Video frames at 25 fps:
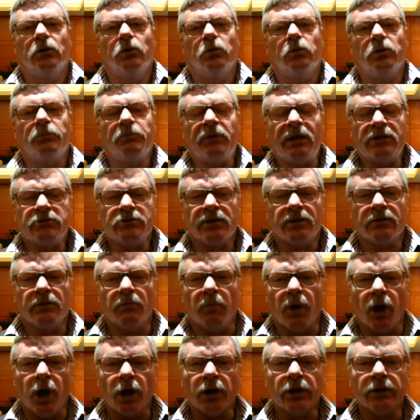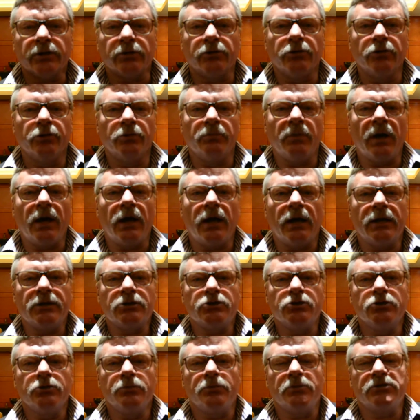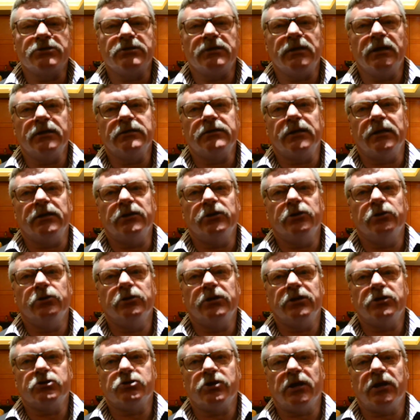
Well, Patrick, the market grew by 2% and UD